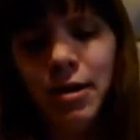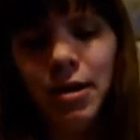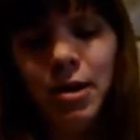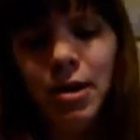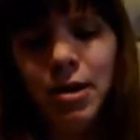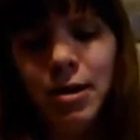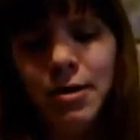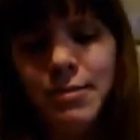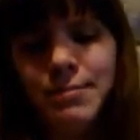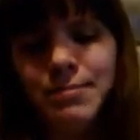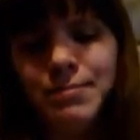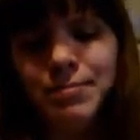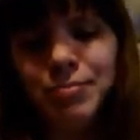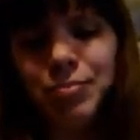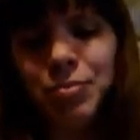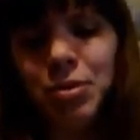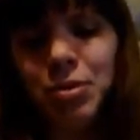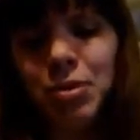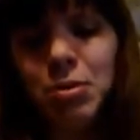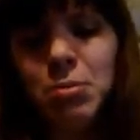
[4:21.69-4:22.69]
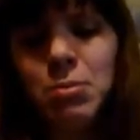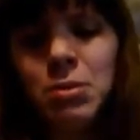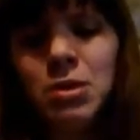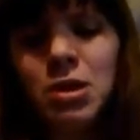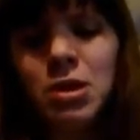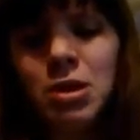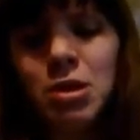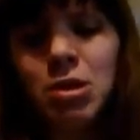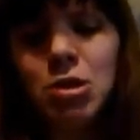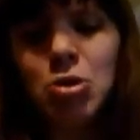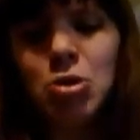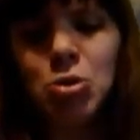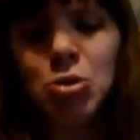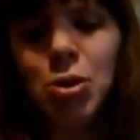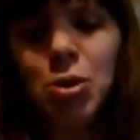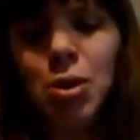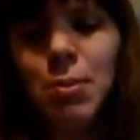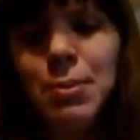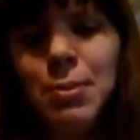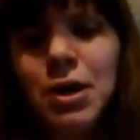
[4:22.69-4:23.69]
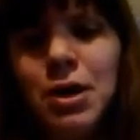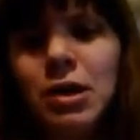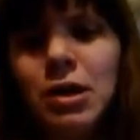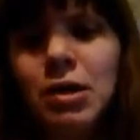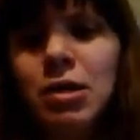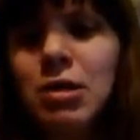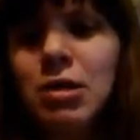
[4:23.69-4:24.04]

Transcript: Um, but this is a short book.